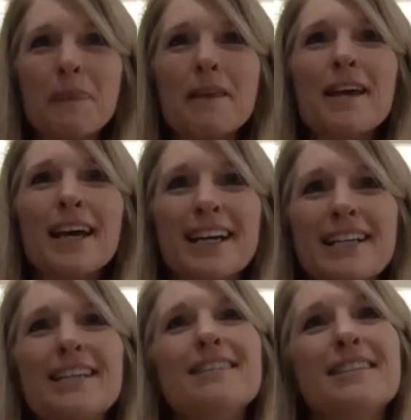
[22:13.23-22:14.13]

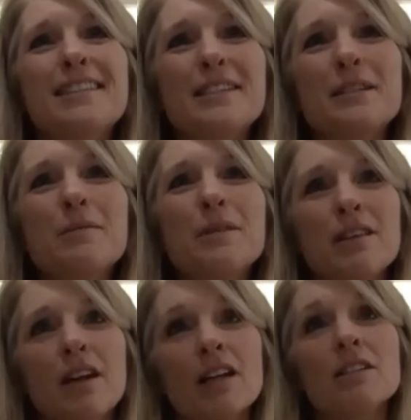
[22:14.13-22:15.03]
Again, this is something
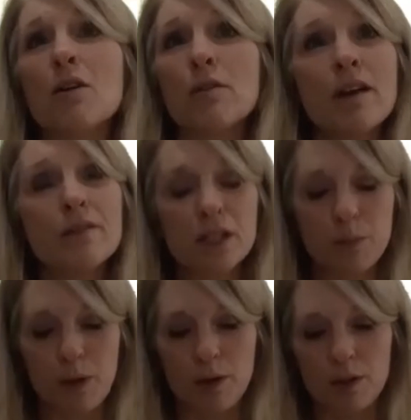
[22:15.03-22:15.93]
that I don't have
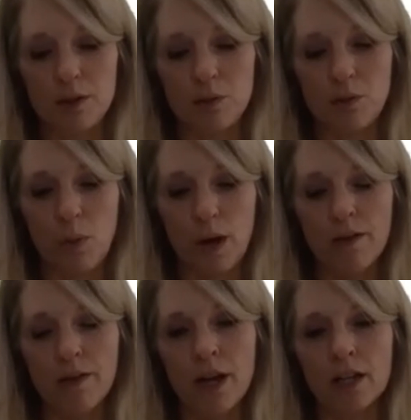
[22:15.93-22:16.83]
experience with
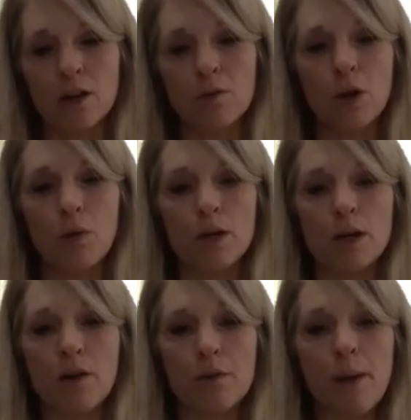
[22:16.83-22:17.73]
and I don't know
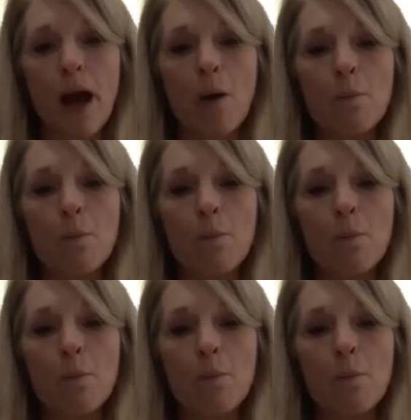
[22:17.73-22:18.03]
enough about,